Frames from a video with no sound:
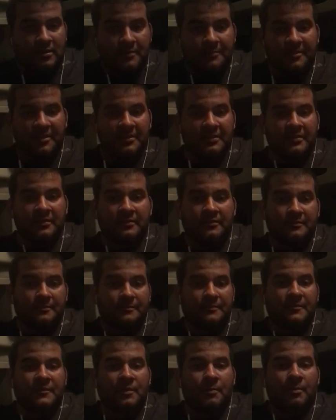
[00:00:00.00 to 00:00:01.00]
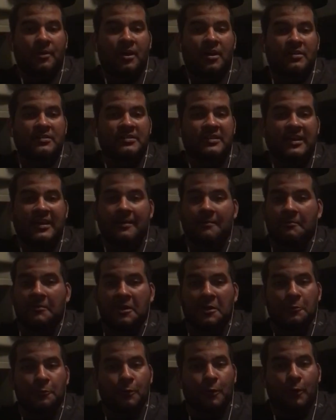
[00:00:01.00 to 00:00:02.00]
mean, the boss kept
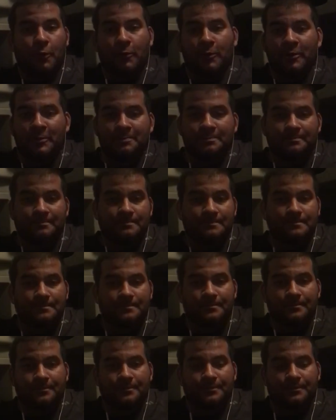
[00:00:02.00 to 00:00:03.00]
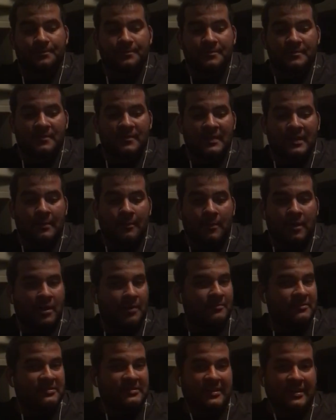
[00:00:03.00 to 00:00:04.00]
me rolling, and
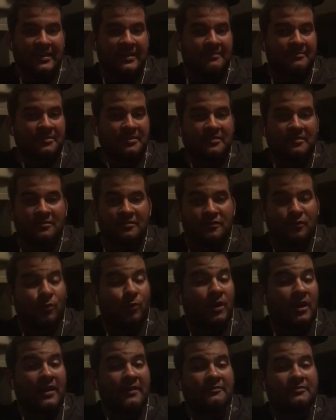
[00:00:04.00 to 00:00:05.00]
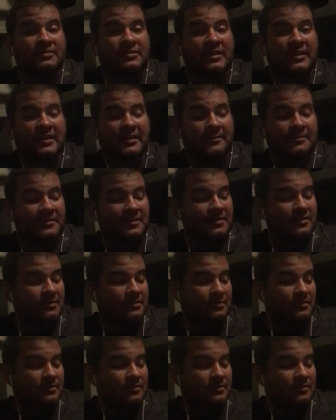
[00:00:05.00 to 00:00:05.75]
mama's happy, the wife's happy.